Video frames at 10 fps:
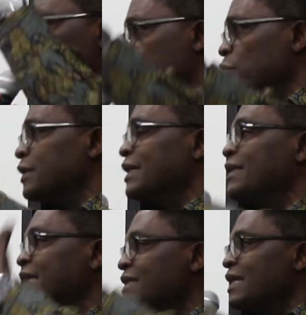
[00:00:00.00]
and so on. The
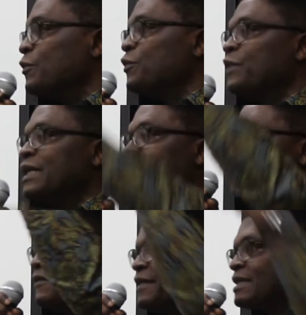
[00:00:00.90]
things that would raise
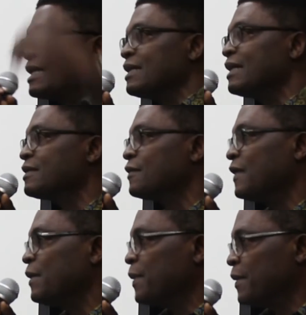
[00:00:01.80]
the living standards
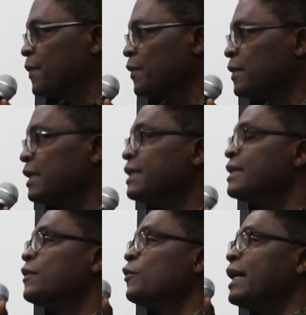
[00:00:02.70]
of our people.
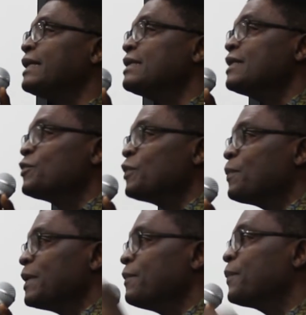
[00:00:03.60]
Why didn't we
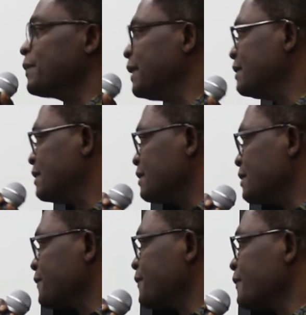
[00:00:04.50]
implement
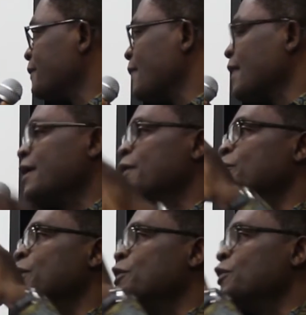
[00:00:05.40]
it?
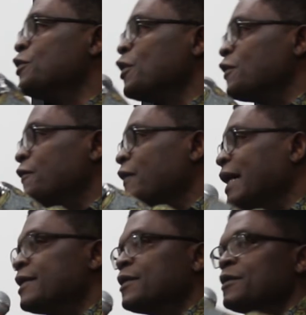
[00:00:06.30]
We could not
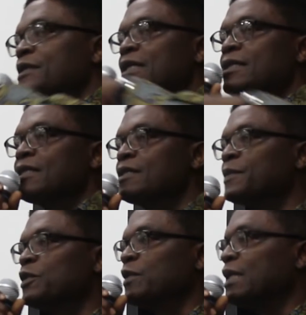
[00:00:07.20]
find consensus
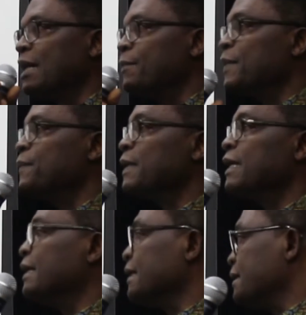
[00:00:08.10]
between
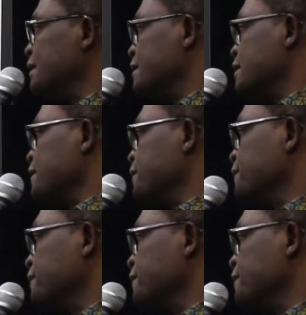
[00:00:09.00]
NPP and NDC.